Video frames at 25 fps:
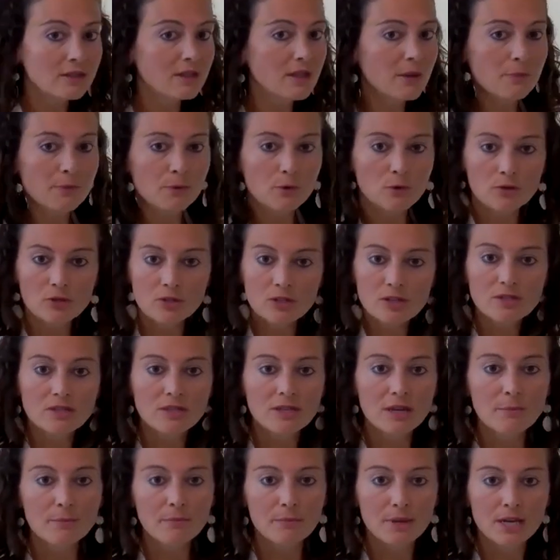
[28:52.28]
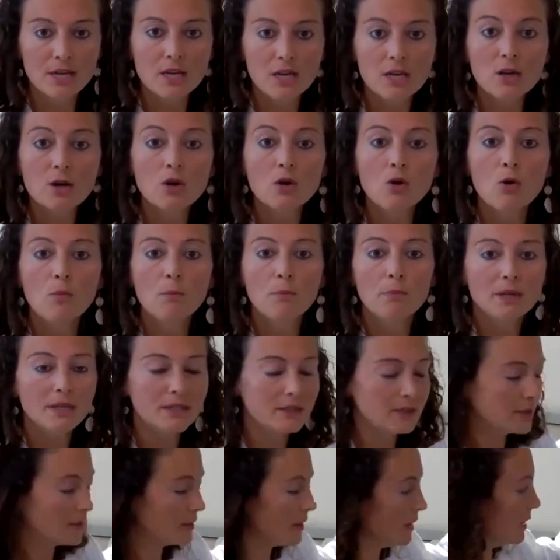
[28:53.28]
the process can be
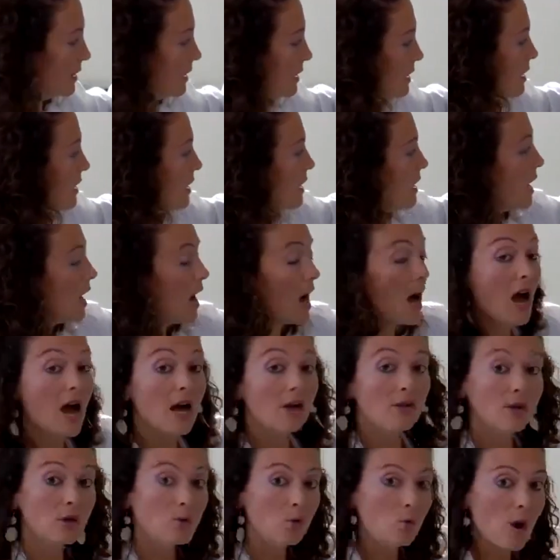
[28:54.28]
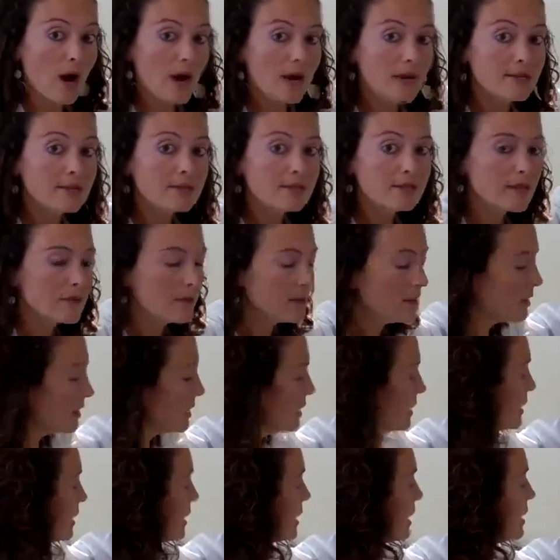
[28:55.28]
completed. Otherwise,
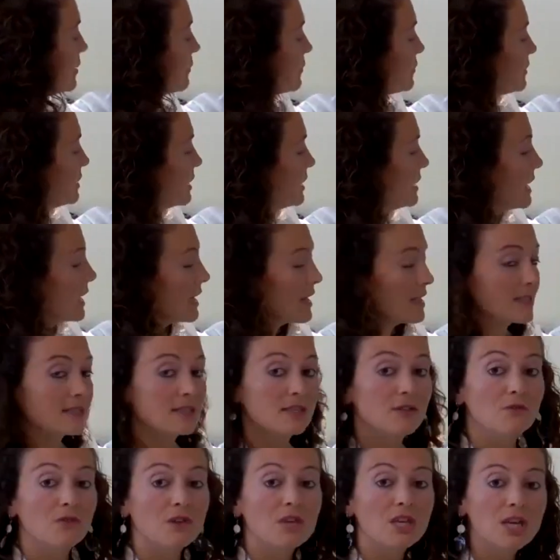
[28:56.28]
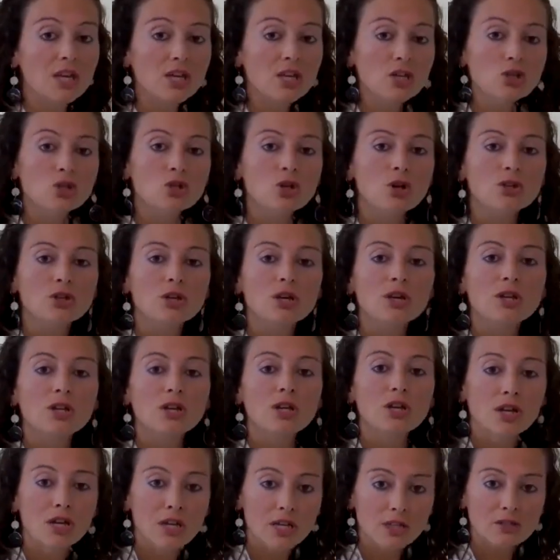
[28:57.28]
if the decalcification
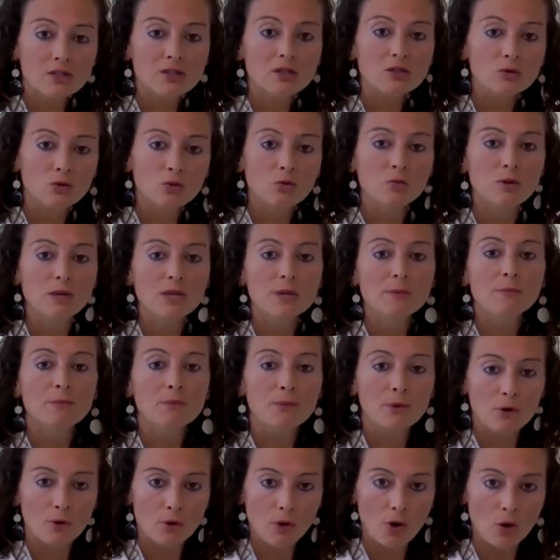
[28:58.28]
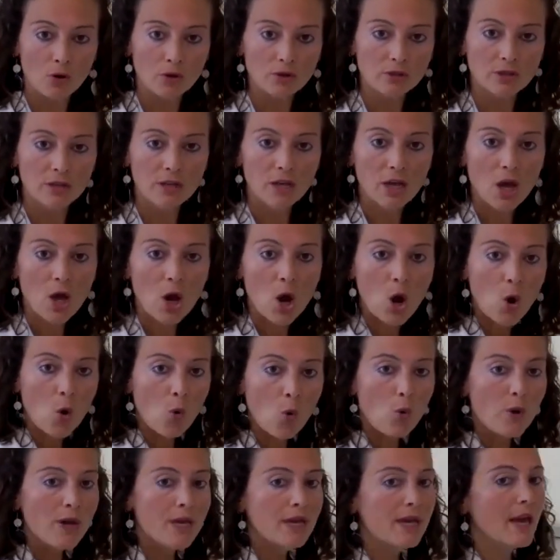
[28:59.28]
needs to be prolonged,
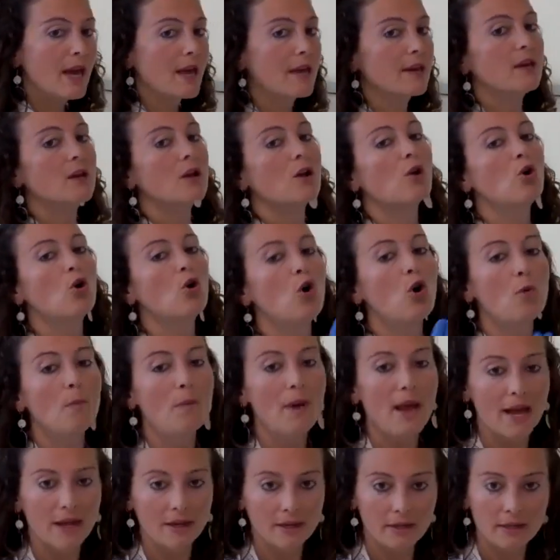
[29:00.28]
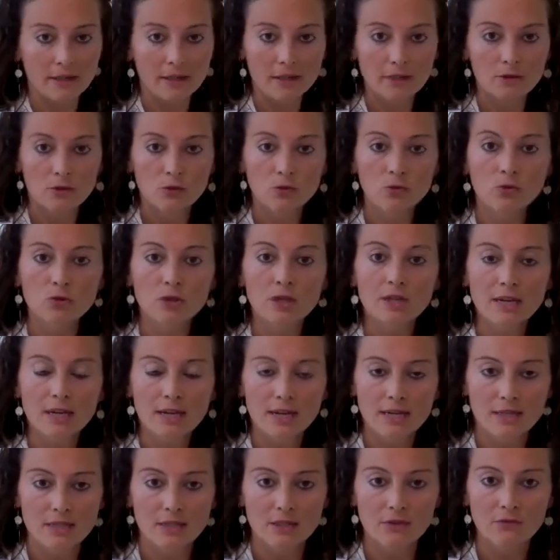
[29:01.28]
we can go back to the
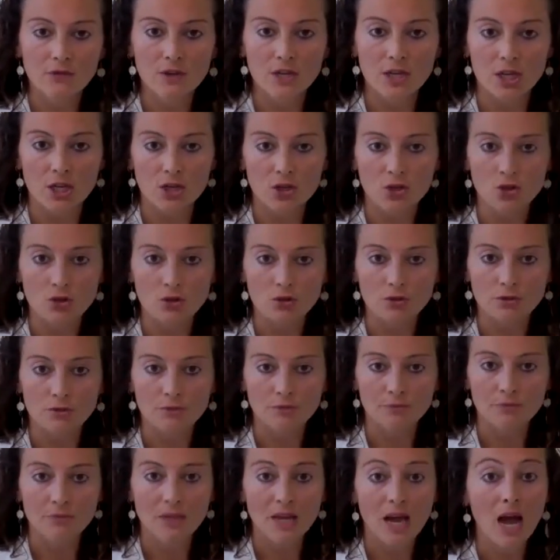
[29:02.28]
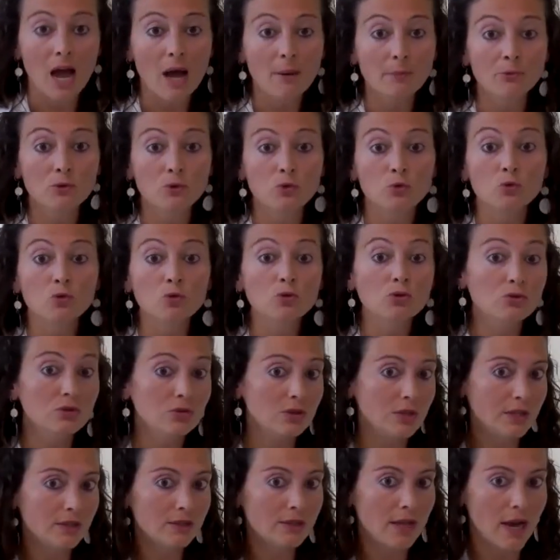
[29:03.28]
decalcification up to
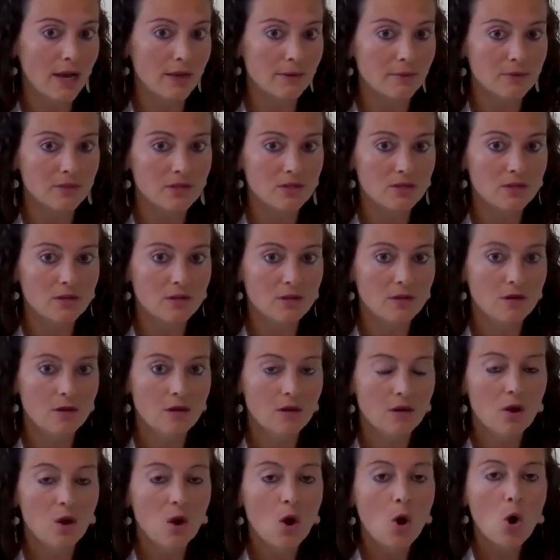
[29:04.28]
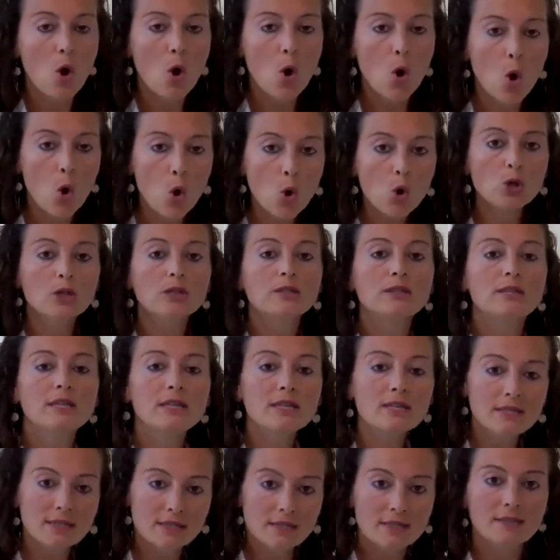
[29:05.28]
3 times. All
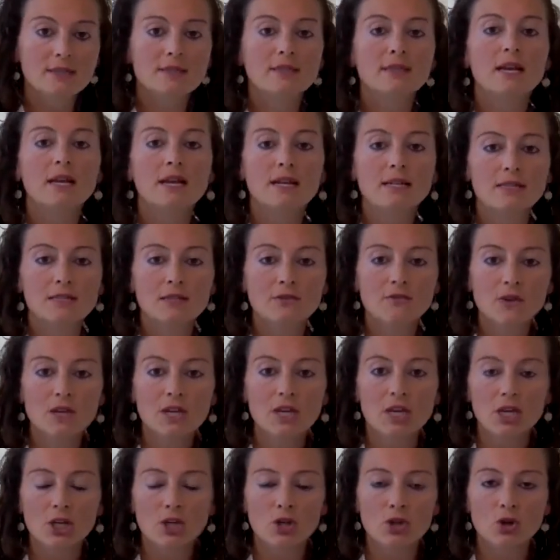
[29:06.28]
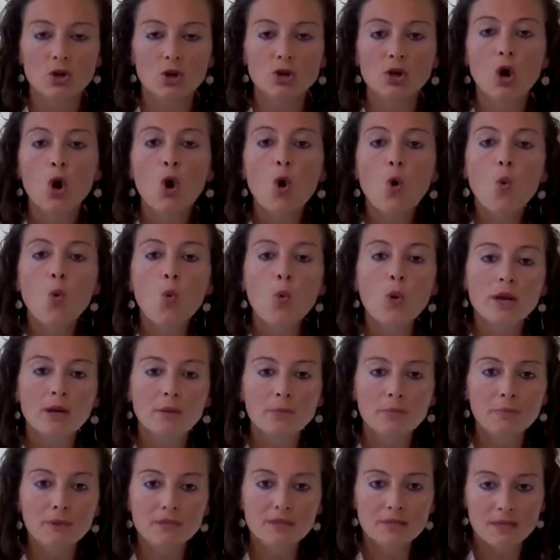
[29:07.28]
this decalcification
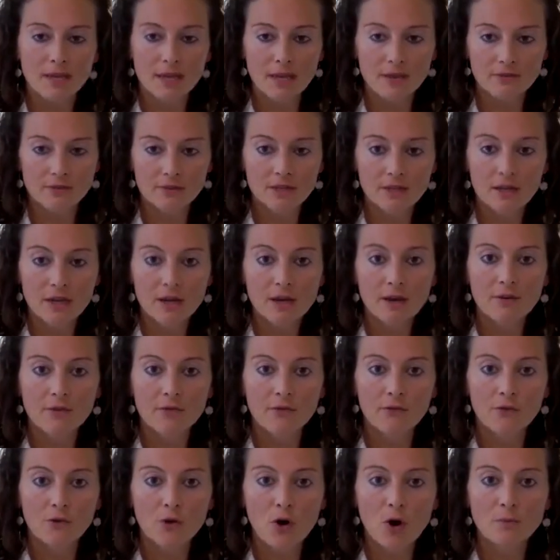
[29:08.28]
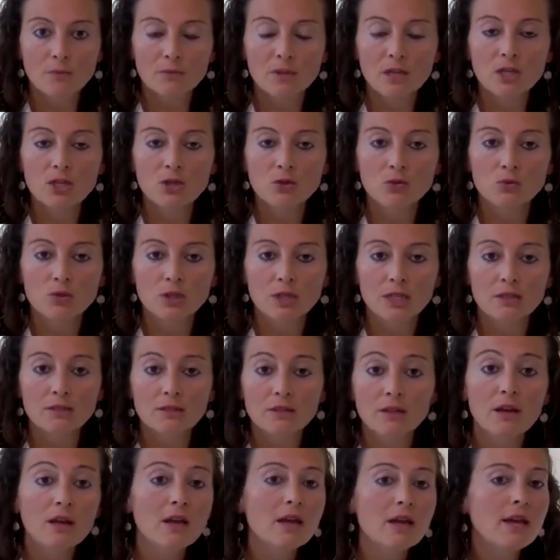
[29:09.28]
will be saved from the
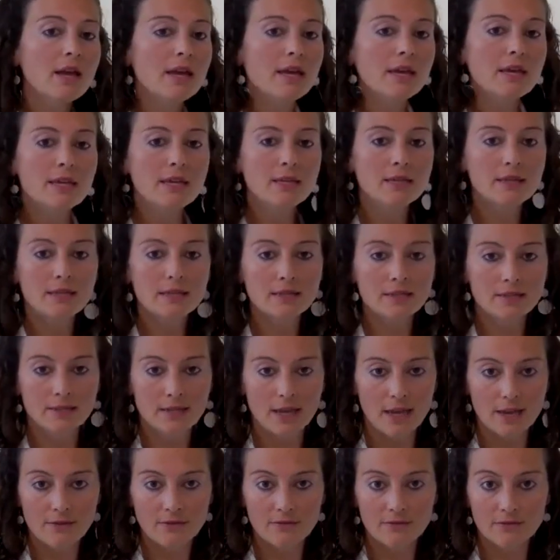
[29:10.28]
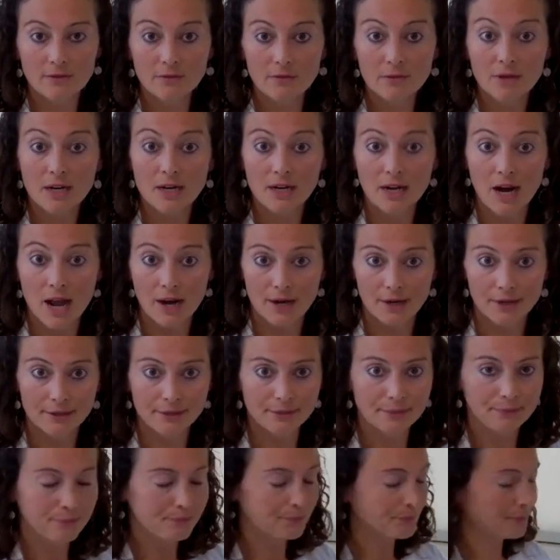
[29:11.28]
unit in the save
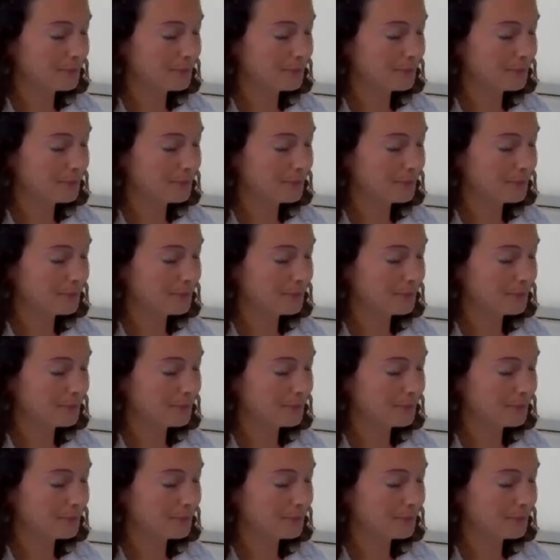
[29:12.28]
run.